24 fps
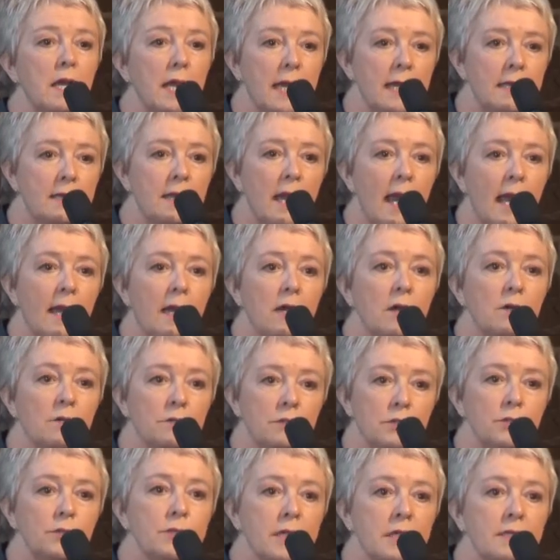and
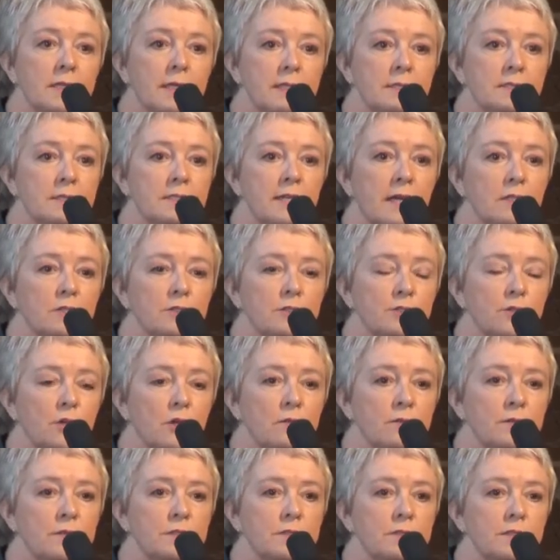now you can get cell
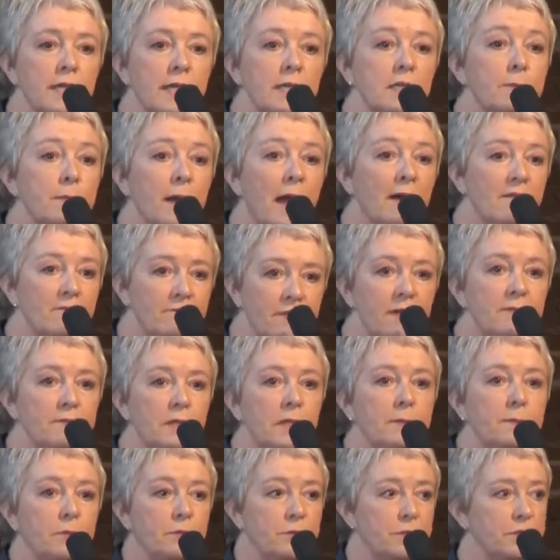service in about
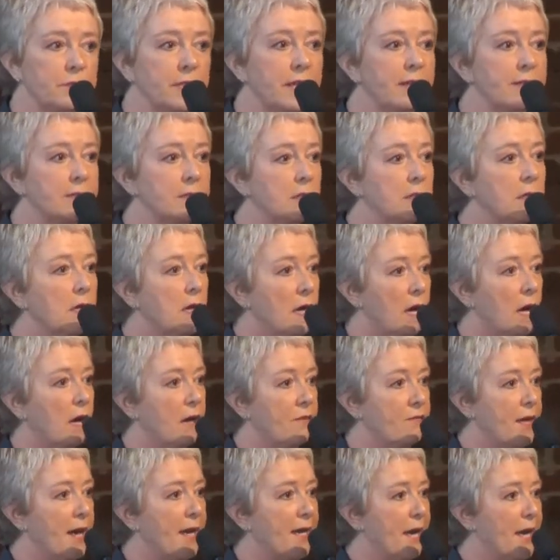50%
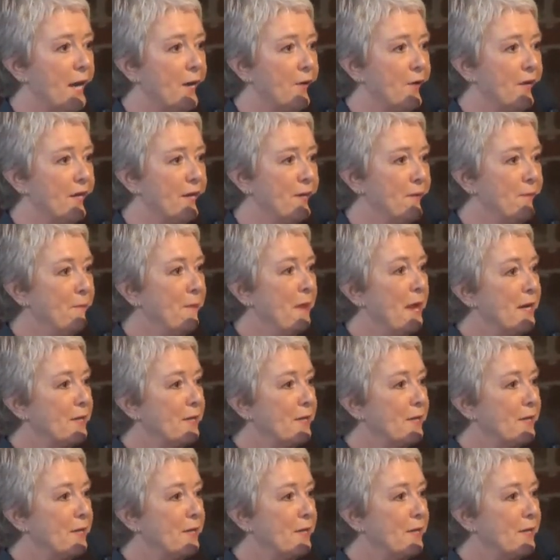of that area.